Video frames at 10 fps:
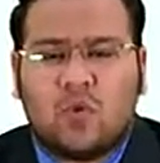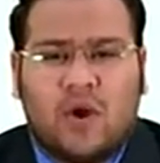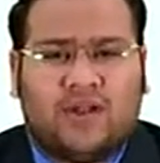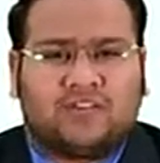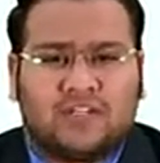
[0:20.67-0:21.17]

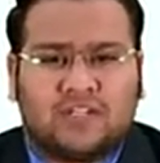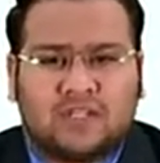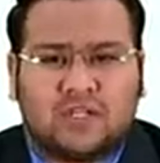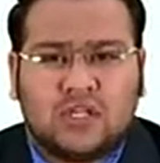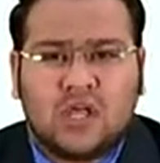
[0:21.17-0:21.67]
What is it?
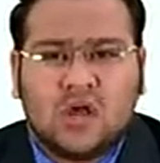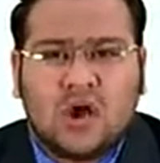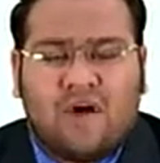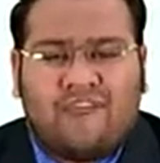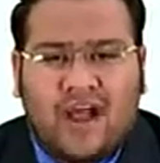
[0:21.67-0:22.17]

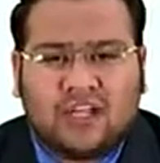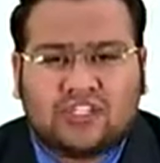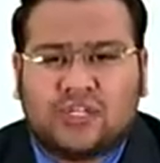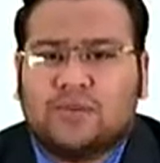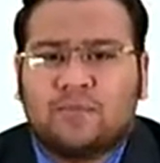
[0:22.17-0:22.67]
A
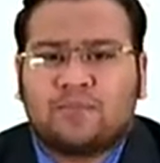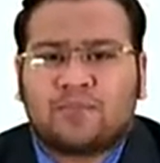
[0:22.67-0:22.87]
function